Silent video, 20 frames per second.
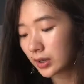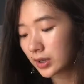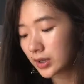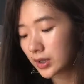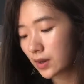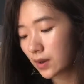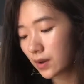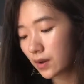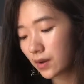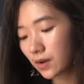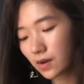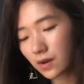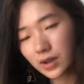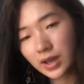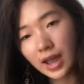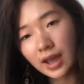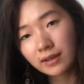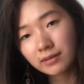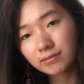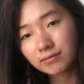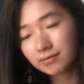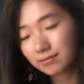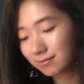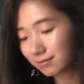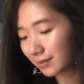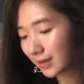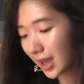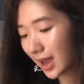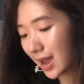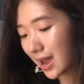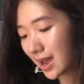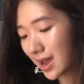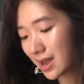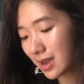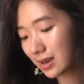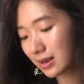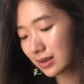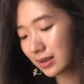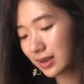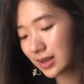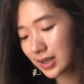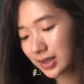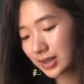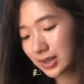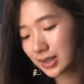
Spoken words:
So yeah. And this